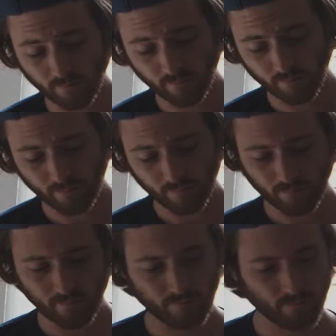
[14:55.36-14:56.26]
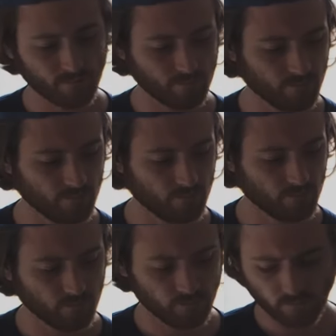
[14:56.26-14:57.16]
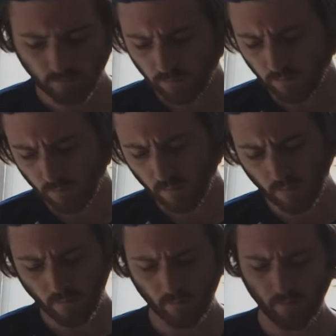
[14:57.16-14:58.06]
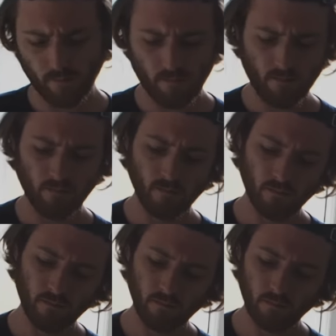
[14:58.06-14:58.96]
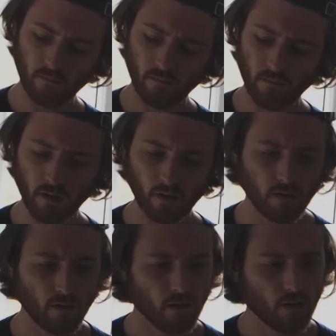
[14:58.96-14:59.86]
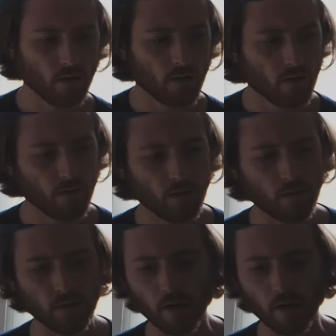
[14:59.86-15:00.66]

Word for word: thing. It's the same with my. I was thinking about this earlier. Like it's the same with my when I was doing photography.